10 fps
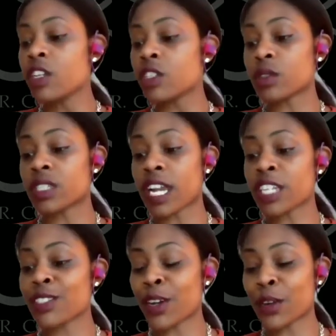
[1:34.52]
So
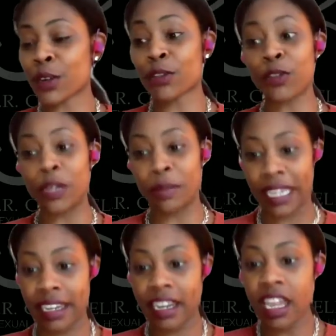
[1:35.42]
Tasha Turner
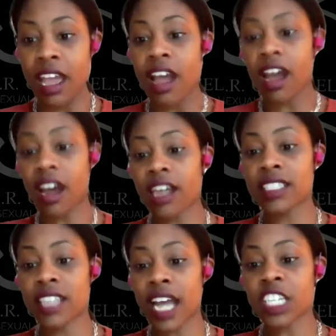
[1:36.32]
Freeman.
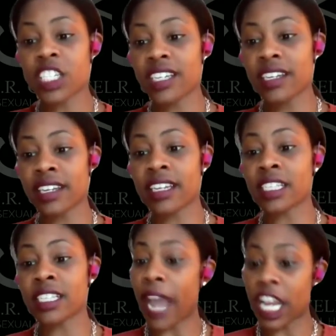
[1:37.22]
Tasha
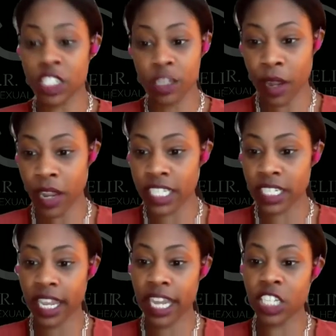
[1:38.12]
is passionate about
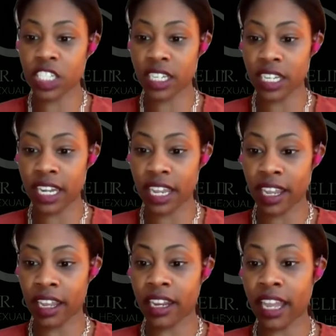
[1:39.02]
education
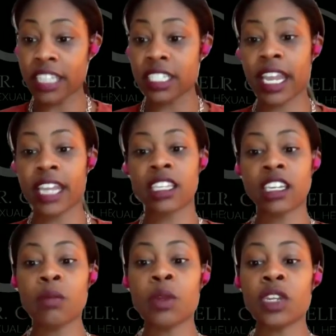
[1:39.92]
and educating the
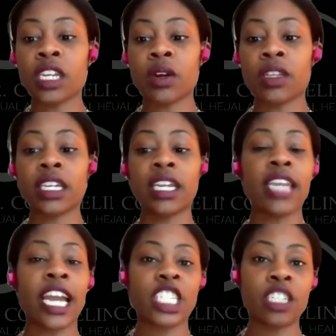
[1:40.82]
community on the
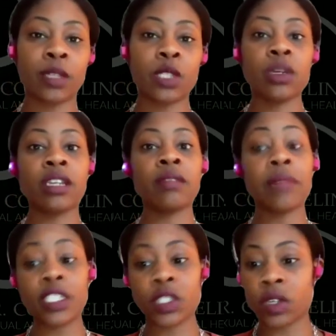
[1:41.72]
connection between
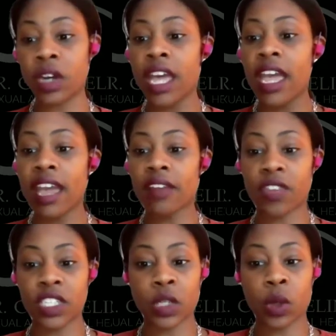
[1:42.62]
mental and
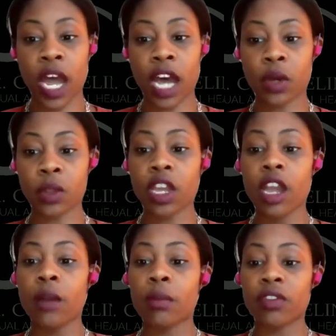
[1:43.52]
physical health.
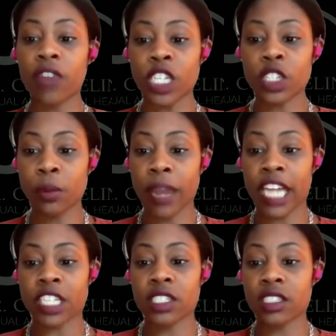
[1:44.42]
Professional
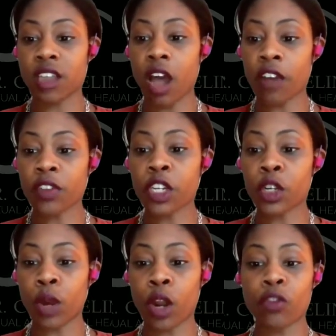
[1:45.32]
passions often
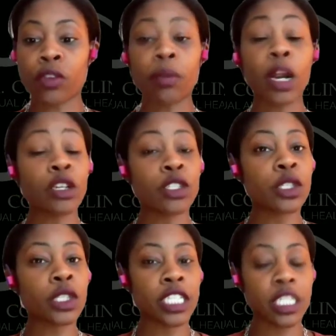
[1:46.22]
grow from
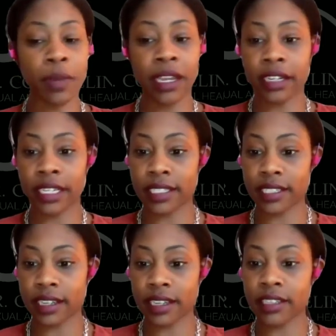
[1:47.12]
personal
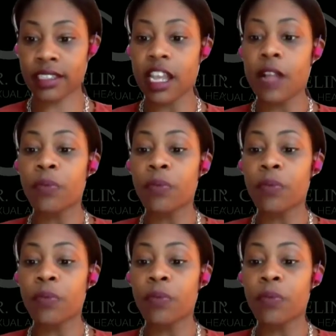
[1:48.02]
experiences.